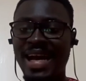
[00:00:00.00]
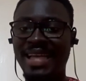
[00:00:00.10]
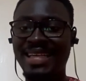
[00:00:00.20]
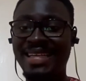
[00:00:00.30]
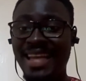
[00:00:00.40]

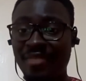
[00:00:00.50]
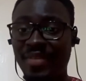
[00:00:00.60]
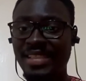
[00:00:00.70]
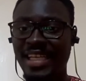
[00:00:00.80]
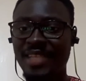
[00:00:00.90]
uh,
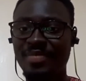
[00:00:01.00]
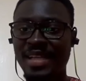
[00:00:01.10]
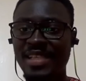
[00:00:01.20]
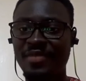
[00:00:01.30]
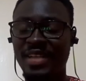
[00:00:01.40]
deliver
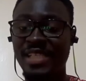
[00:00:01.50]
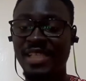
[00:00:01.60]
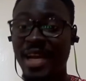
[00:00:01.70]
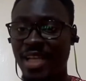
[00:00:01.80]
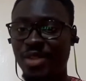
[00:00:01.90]
judgment if it is
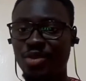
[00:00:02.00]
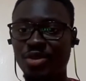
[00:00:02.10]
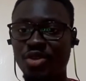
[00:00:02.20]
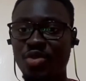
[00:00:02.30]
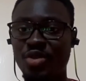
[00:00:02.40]
minded to do
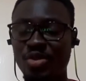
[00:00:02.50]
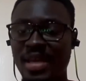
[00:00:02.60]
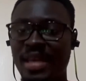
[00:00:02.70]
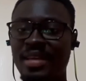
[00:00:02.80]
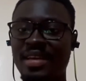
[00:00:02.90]
so
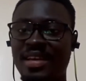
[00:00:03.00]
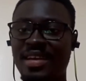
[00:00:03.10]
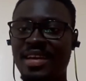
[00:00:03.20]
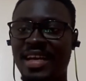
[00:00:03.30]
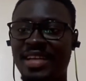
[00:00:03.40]
today
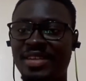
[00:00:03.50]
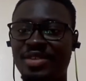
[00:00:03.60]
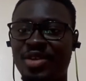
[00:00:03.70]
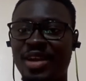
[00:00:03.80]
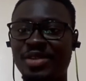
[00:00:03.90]

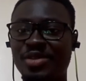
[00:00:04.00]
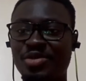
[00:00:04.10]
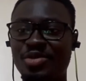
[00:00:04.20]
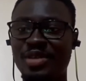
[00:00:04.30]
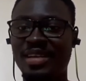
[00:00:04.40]
in order
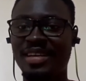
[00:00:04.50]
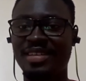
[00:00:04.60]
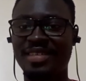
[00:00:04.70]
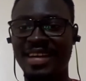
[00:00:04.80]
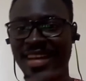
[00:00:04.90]
to uh,
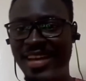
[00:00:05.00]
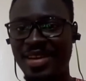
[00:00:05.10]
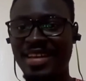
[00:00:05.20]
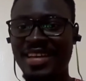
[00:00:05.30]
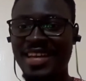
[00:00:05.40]
clear
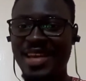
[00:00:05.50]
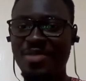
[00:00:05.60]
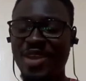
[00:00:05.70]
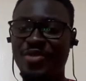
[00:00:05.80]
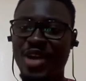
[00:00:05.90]
the
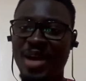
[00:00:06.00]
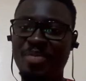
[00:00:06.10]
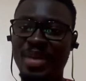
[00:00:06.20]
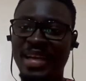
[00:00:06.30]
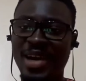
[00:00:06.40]
way, if you can
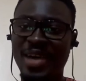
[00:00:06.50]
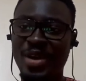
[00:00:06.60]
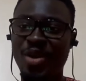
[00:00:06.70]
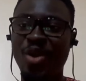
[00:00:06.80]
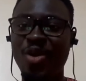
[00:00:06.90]
put it that
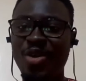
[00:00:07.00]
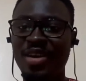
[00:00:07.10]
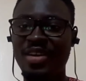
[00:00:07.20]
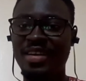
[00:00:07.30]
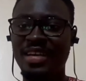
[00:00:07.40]
way, or
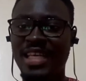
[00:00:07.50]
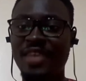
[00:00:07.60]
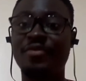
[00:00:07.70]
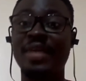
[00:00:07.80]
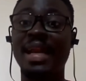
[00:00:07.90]

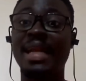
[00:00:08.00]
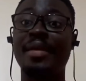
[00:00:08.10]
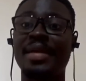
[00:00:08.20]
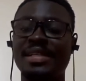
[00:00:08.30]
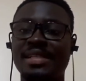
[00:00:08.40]
give further
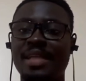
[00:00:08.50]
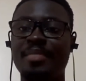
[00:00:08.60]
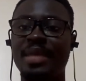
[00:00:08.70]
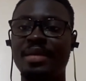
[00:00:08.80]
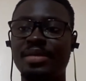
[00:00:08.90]
directions
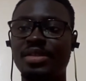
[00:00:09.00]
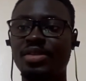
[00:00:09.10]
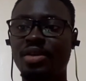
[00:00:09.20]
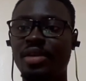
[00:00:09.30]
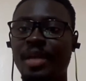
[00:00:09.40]
that may
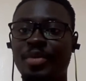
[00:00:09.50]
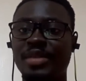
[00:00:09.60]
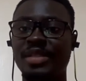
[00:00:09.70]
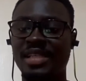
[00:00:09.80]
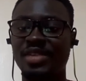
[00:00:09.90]
stall the
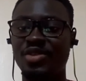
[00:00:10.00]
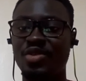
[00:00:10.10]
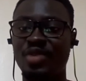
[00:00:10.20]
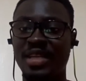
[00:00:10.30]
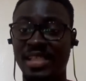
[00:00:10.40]
process. And
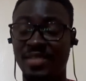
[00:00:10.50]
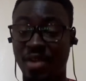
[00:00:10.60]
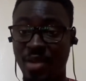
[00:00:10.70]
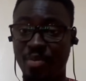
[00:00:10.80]
so this is very